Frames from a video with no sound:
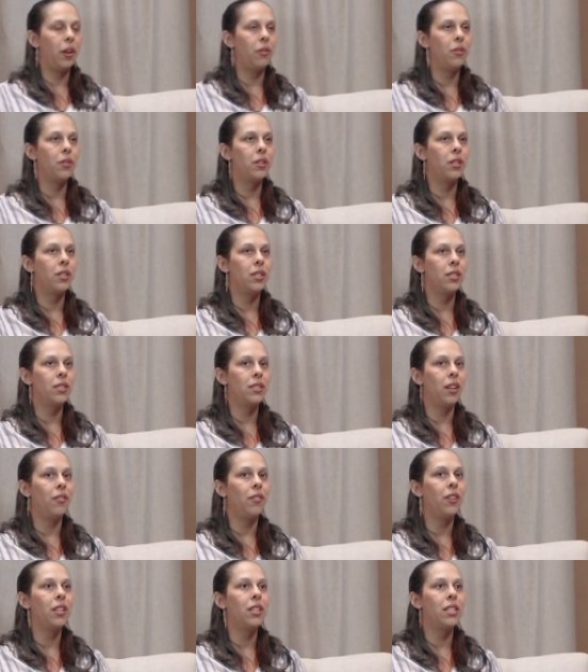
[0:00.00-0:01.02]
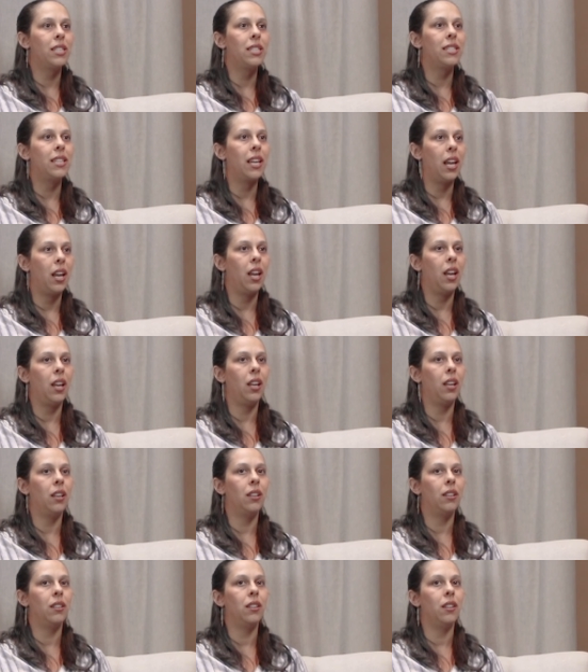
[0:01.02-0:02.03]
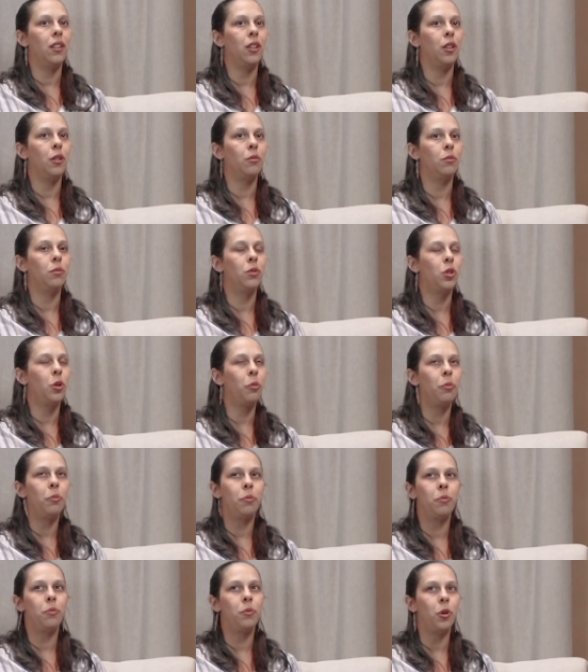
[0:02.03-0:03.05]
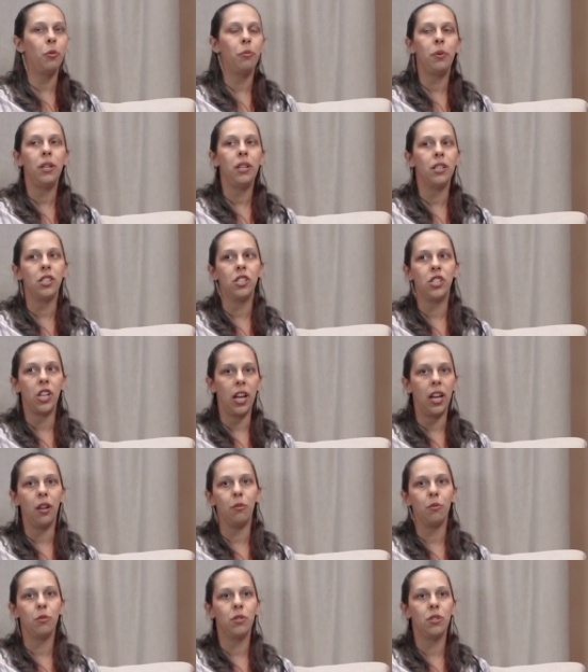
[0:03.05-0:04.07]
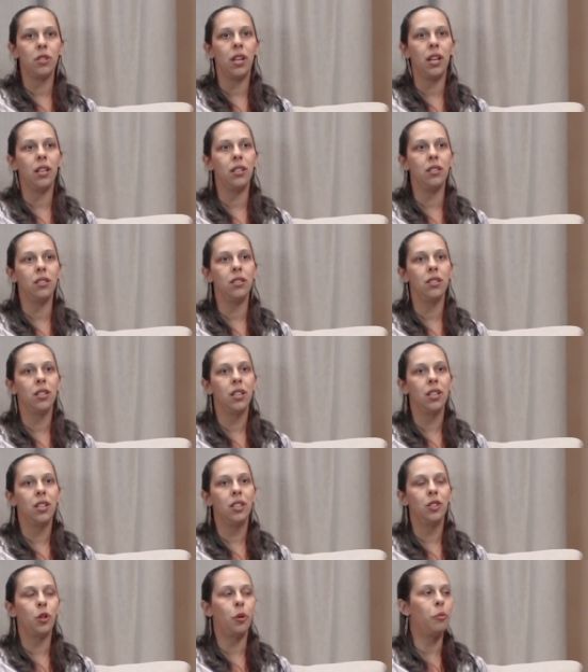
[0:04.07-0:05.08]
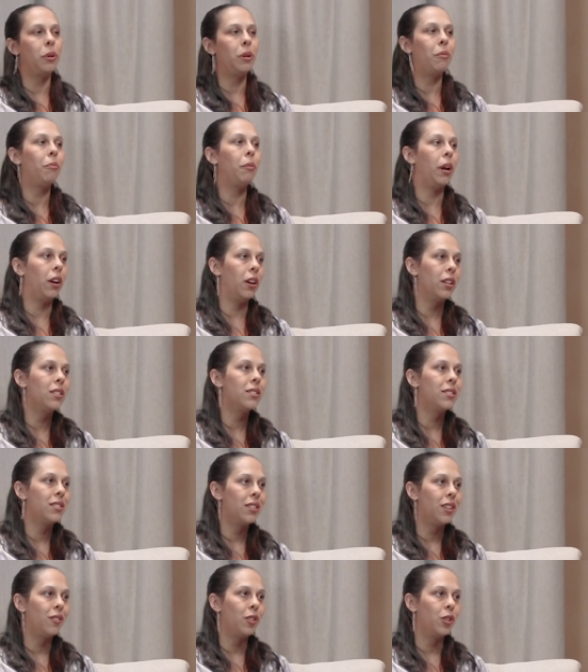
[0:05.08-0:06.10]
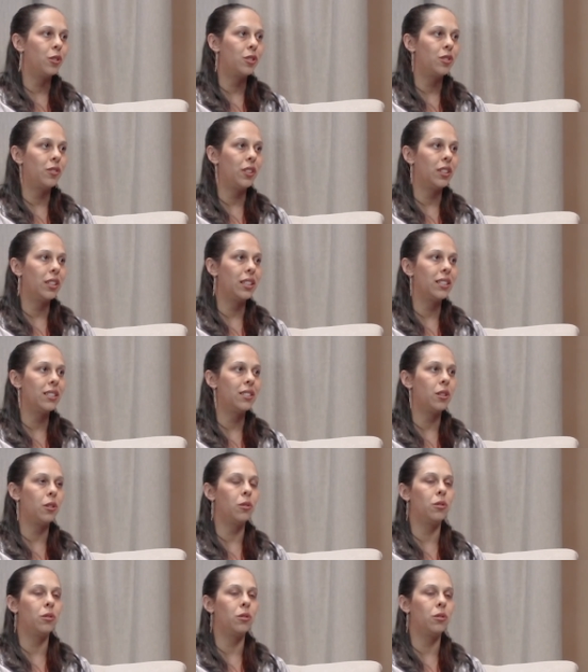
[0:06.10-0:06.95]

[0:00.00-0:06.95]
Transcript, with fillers: I would definitely say um, don't don't be ashamed and don't be embarrassed of those mm-hmm. feelings. Mm-hmm.